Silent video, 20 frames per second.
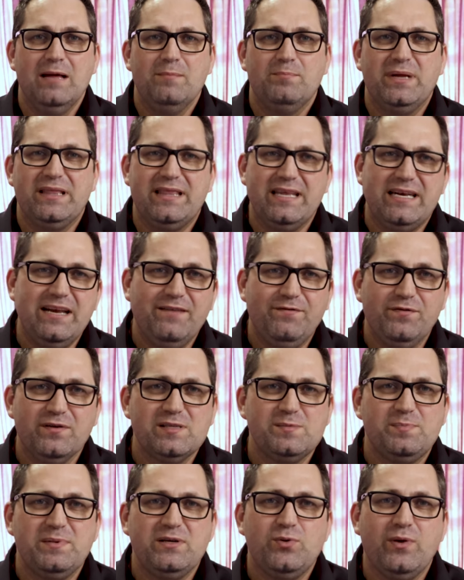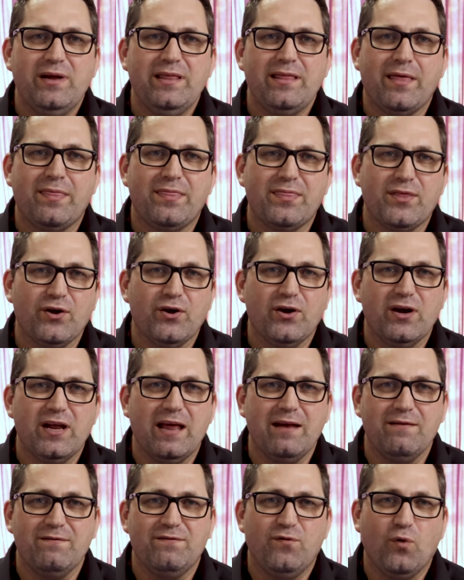But the difference between the third
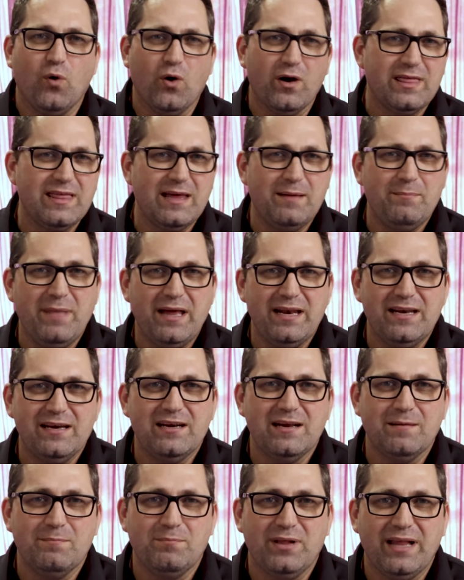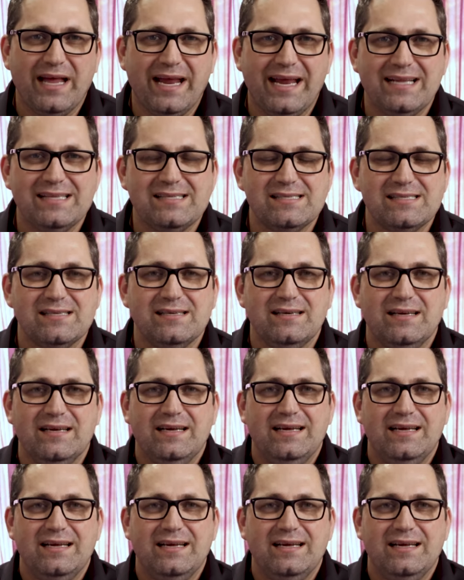and fourth amended complaints